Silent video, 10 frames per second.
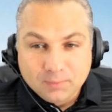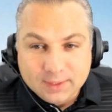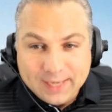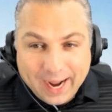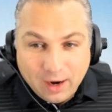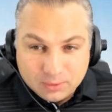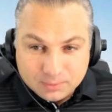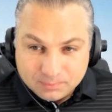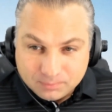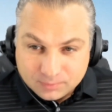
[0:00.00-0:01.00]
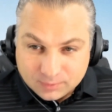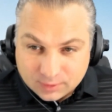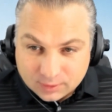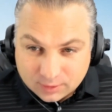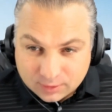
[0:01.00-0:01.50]
Now,
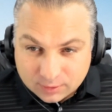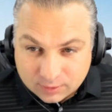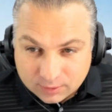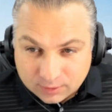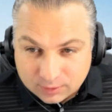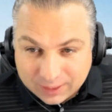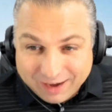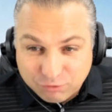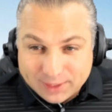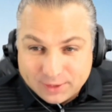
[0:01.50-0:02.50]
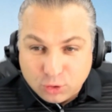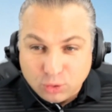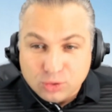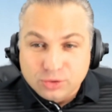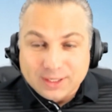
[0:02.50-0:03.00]
live with
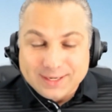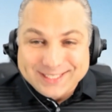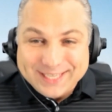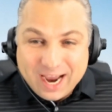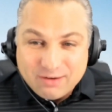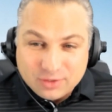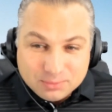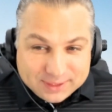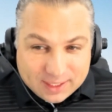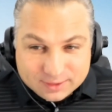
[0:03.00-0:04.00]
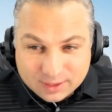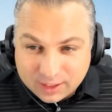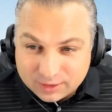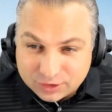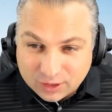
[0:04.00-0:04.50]
Coos in the chat room says the
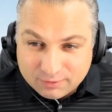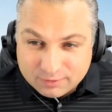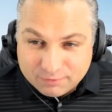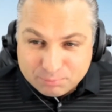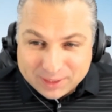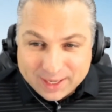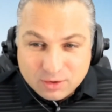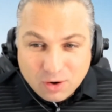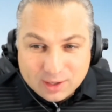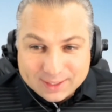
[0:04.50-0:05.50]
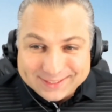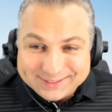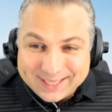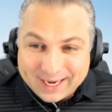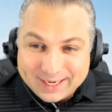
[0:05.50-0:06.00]
conservative play calling in the
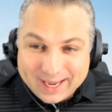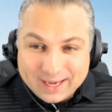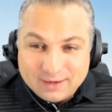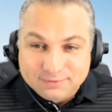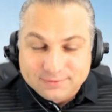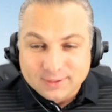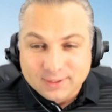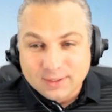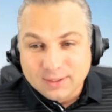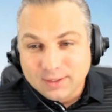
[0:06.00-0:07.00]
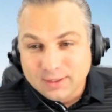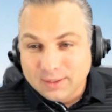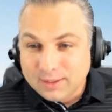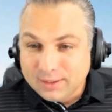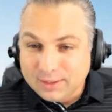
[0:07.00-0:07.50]
second half
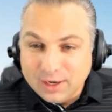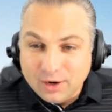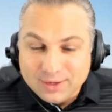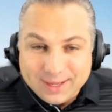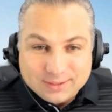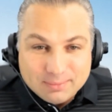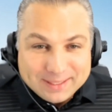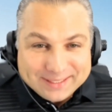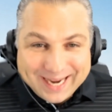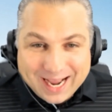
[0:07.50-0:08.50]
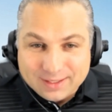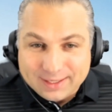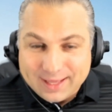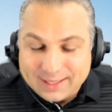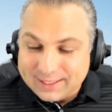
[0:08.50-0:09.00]
you know, it's a
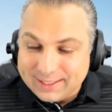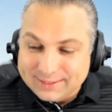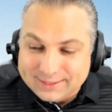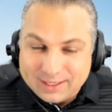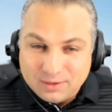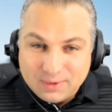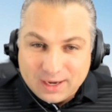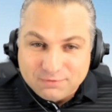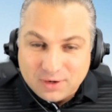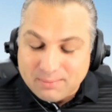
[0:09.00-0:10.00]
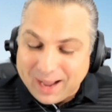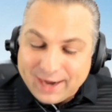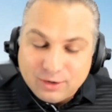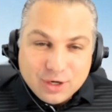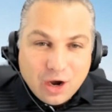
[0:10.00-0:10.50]
mentality that they need to get away from. I
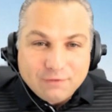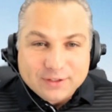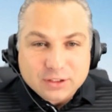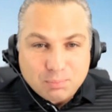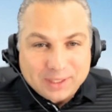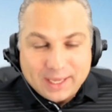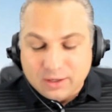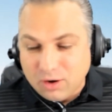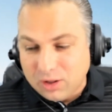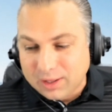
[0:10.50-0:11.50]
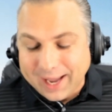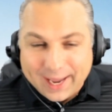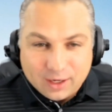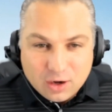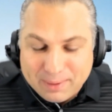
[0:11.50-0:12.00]
don't know if it's the play calling. I got
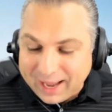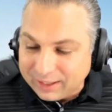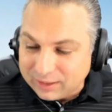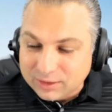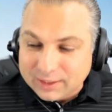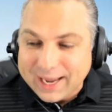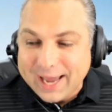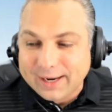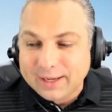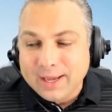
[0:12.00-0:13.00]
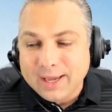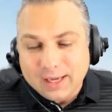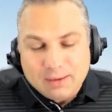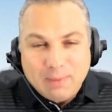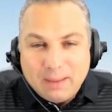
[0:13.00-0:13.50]
to go back and look at it.
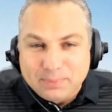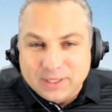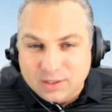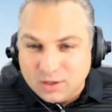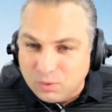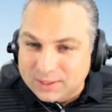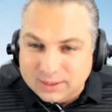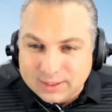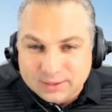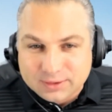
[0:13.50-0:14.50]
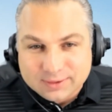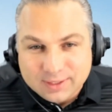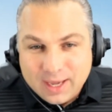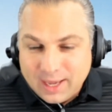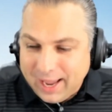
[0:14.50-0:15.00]
It might be a coincidence.
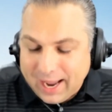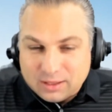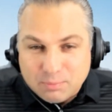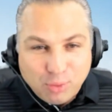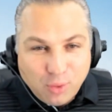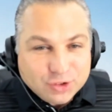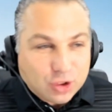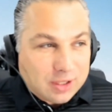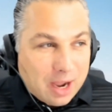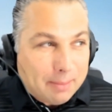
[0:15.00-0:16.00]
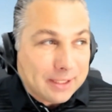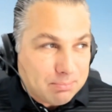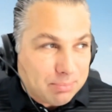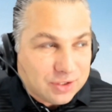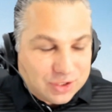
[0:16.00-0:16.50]
Hey, the points are coming in
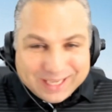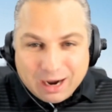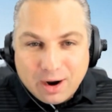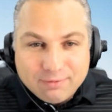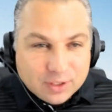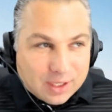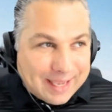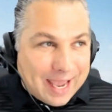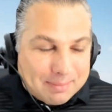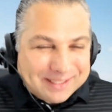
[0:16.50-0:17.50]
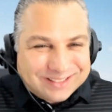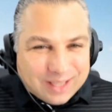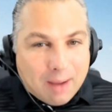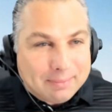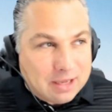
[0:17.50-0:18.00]
bunches. However, you get them, it's
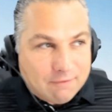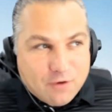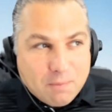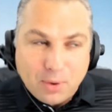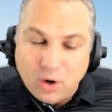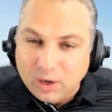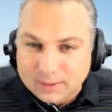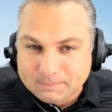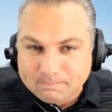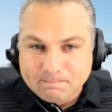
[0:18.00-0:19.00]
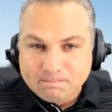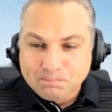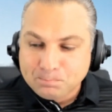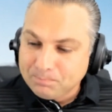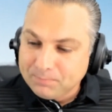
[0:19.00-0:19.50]
dominant football.
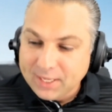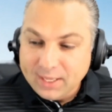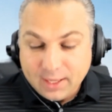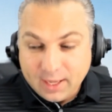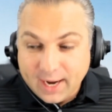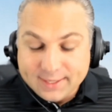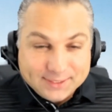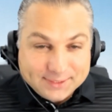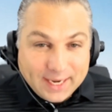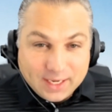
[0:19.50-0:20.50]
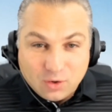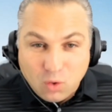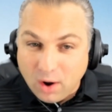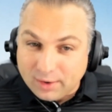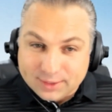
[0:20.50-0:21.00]
And the second
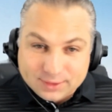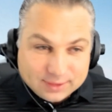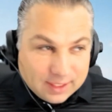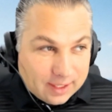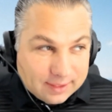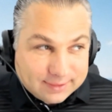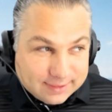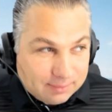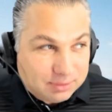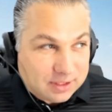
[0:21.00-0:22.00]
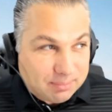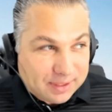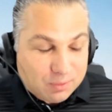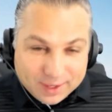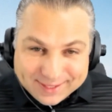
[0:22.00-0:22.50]
quarter is it seems to be
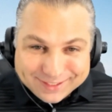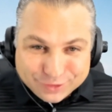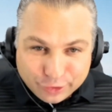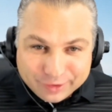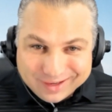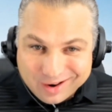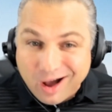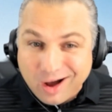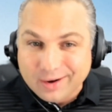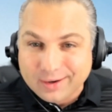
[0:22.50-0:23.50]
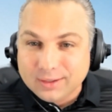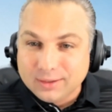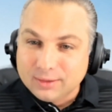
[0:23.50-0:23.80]
where they turn it on.